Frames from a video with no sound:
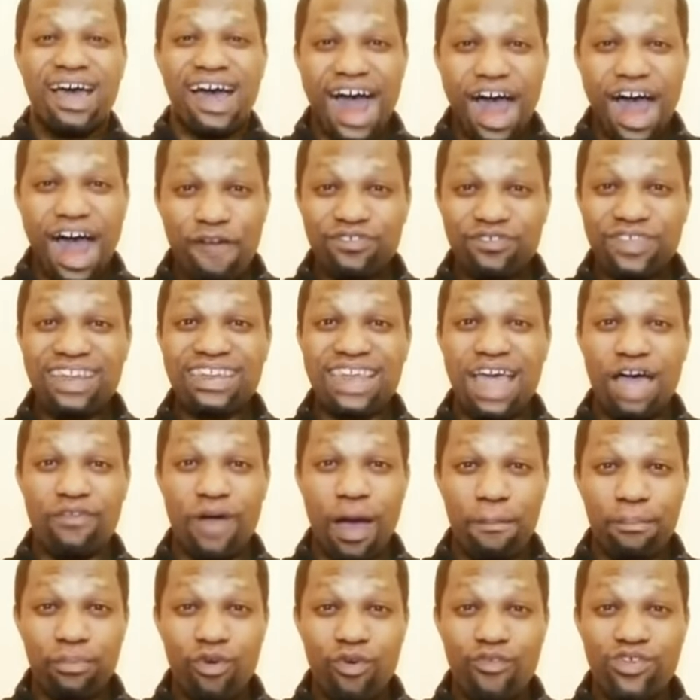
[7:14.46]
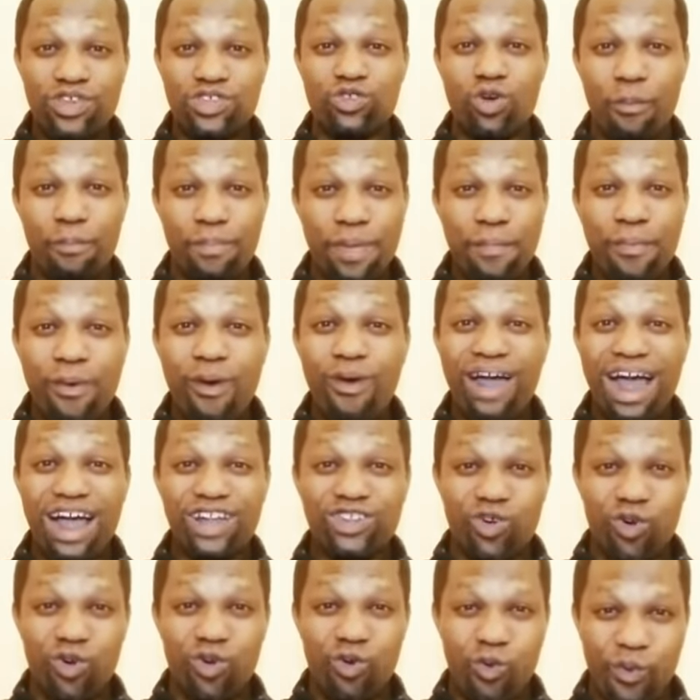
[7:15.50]
After they have approved it, so people
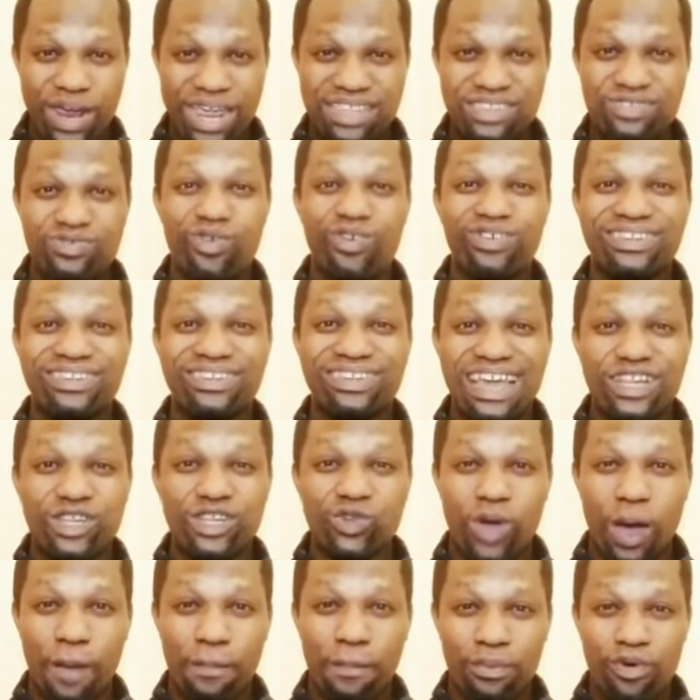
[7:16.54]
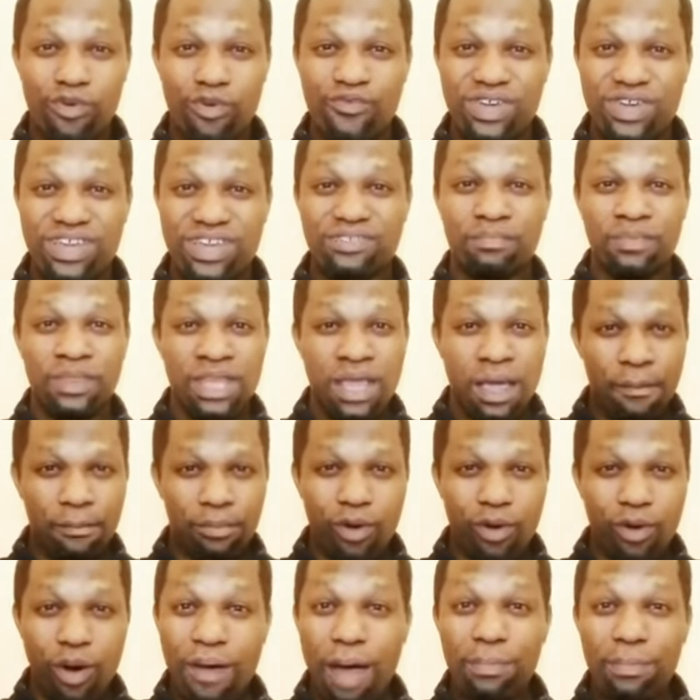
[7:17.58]
got to wait for them to approve it.
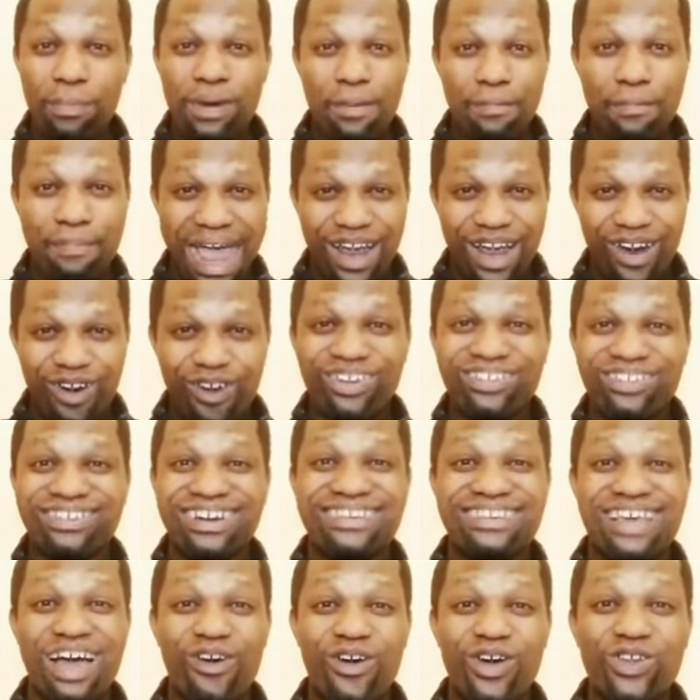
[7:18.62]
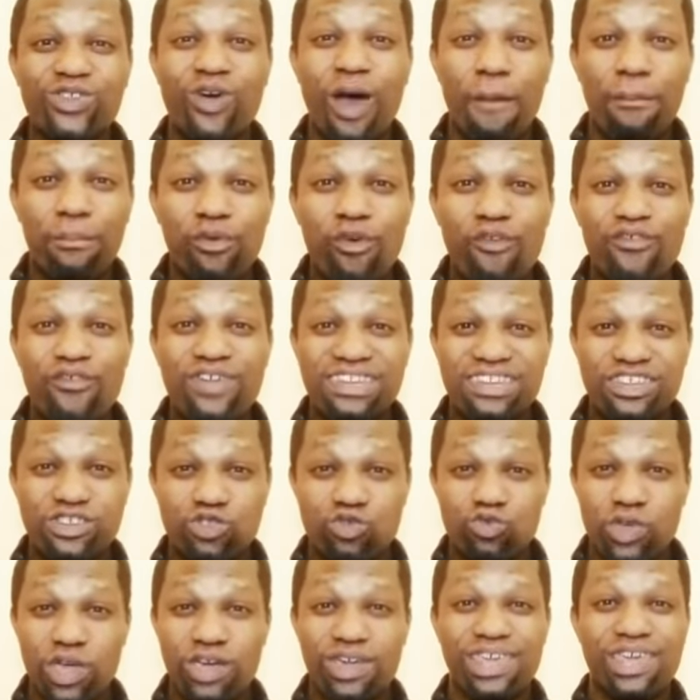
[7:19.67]
Probably by God's grace, they are going to approve it
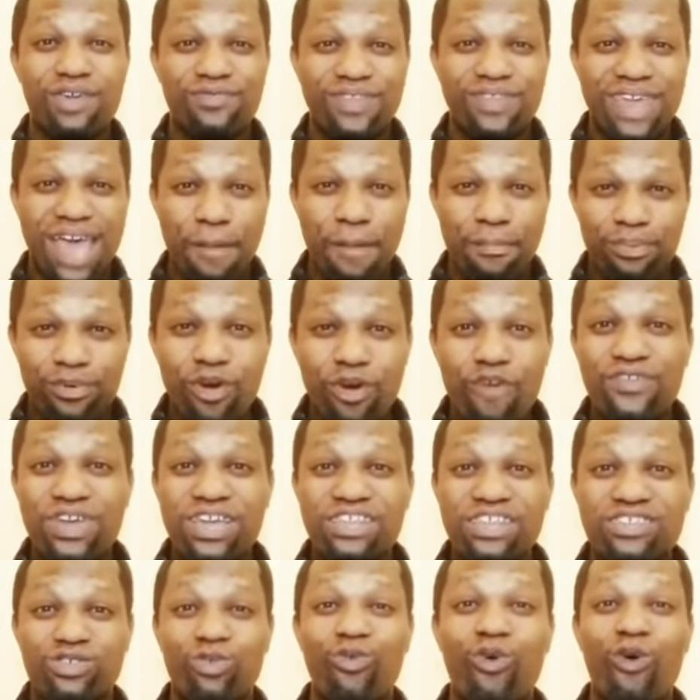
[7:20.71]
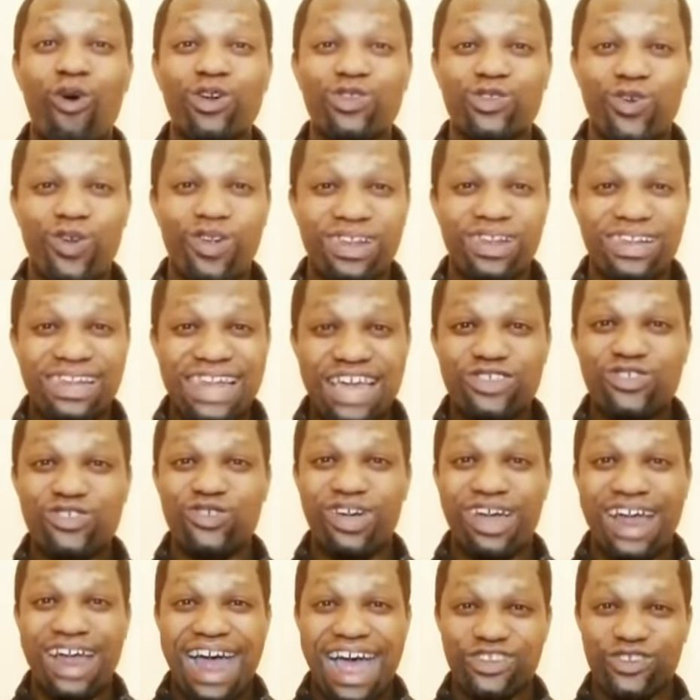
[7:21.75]
this week. If they approve it, we'll also let
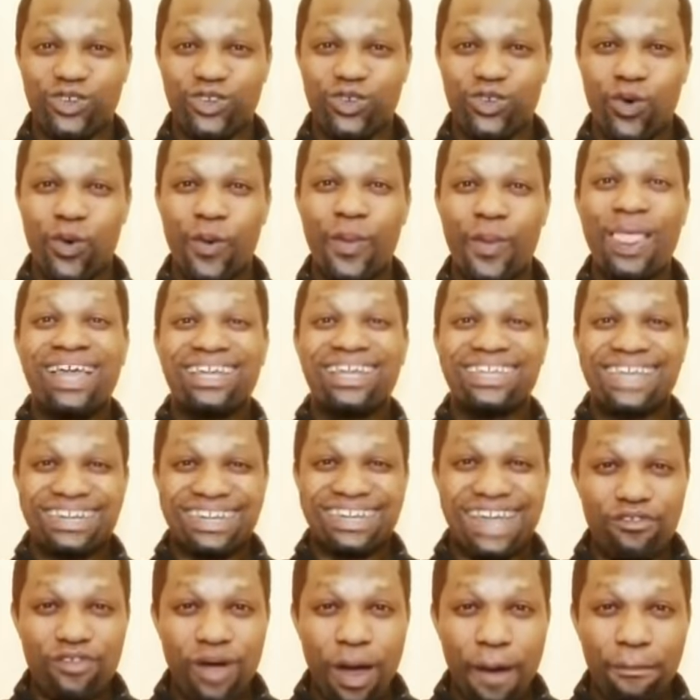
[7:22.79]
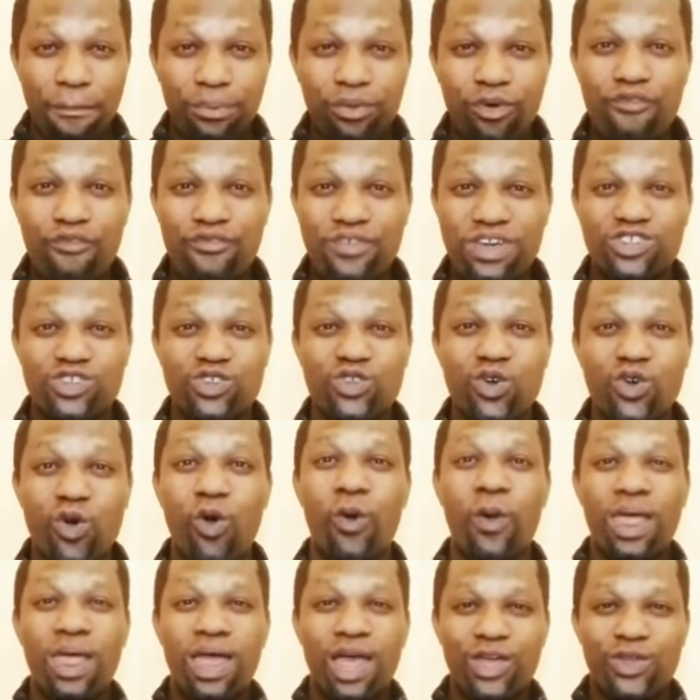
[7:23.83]
you guys know that they have approved it.
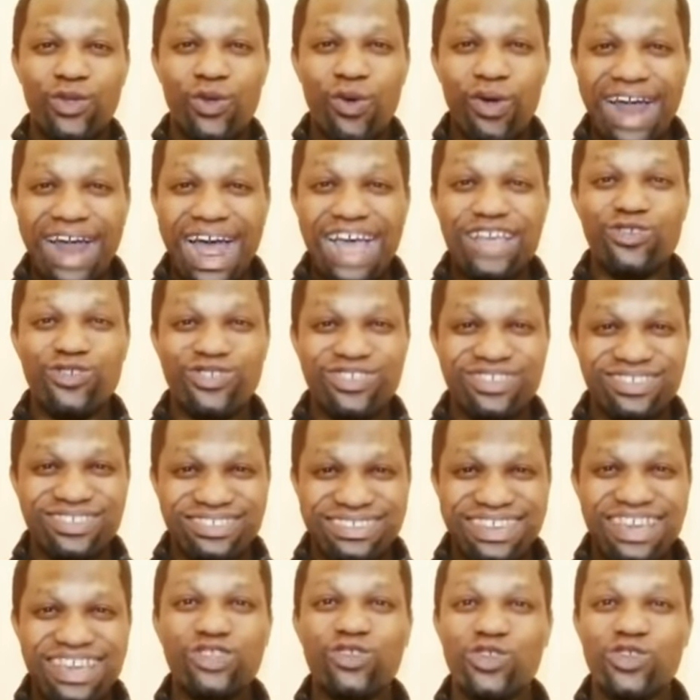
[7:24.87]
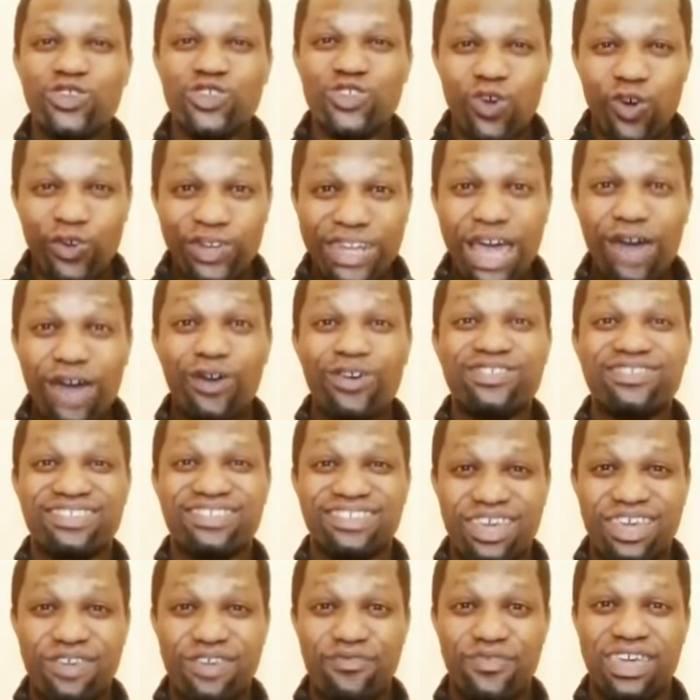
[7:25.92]
So you guys will stick to
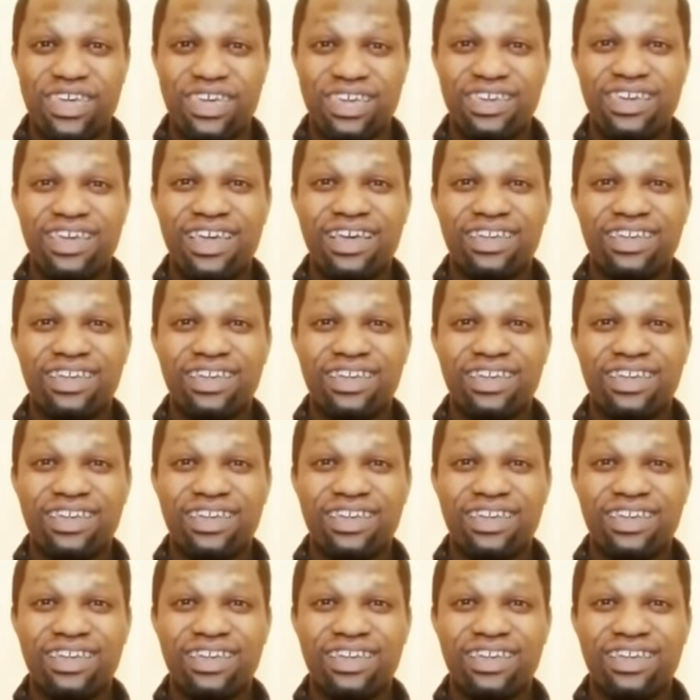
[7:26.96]
Soneros TV,